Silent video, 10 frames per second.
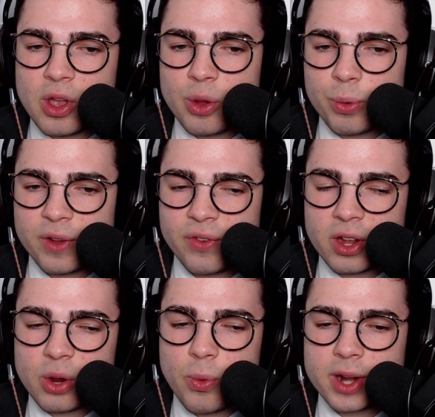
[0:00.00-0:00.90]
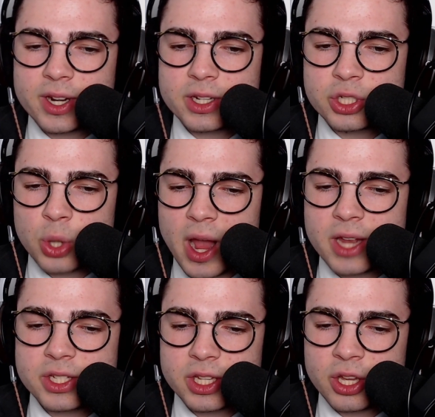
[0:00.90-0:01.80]
Ric Flair wanted to try and
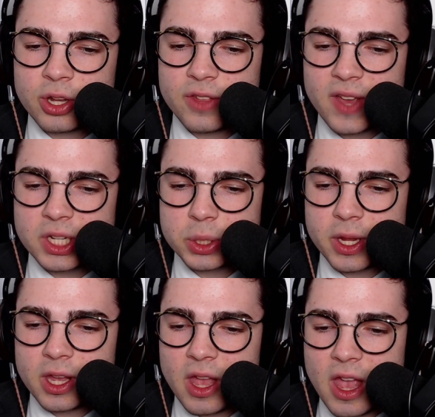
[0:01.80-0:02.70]
secure the victory